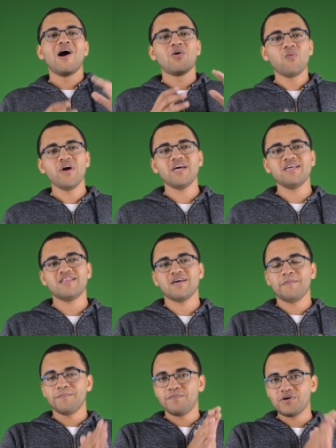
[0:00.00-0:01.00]
With
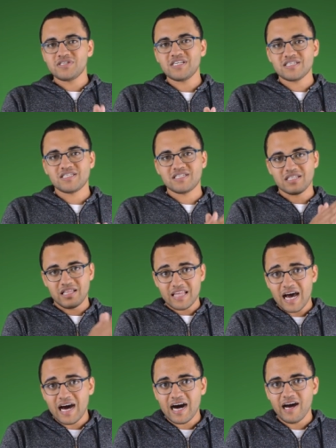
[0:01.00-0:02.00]
budgets
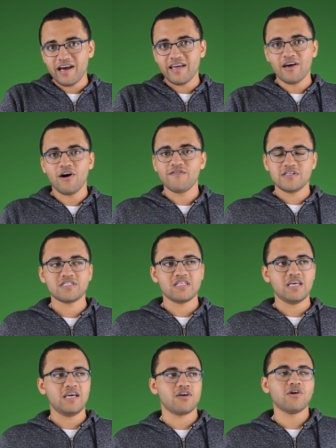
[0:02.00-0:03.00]
that high,
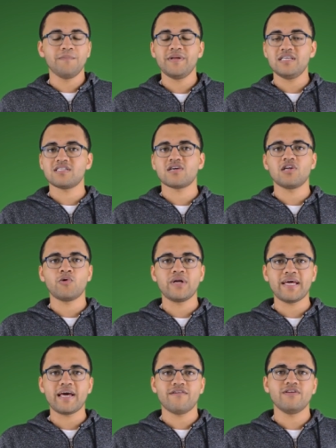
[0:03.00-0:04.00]
obviously companies are going to want
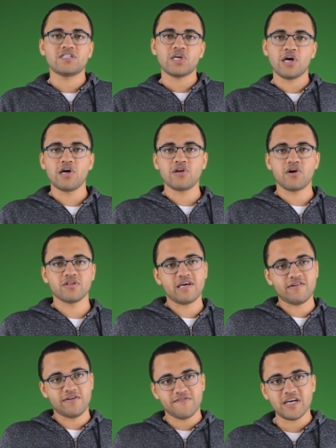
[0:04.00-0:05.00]
to get a return on
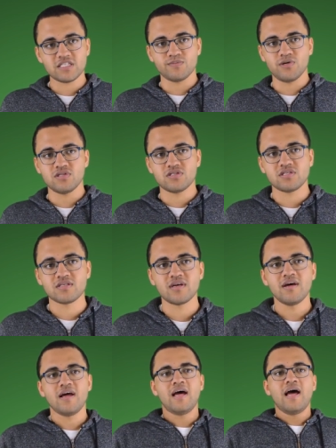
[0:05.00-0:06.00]
their investment,
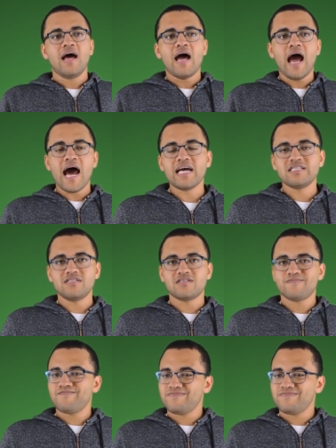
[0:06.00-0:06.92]
and